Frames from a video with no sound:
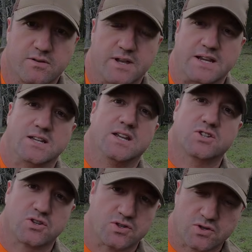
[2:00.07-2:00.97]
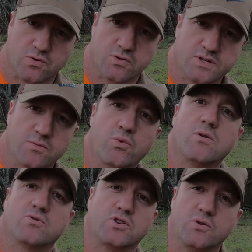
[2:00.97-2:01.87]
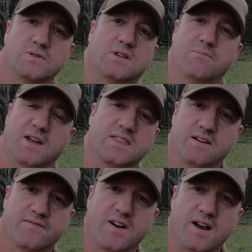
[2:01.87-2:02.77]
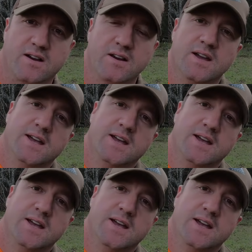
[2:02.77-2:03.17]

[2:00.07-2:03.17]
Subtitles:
ignition source and what we're using to make that fire.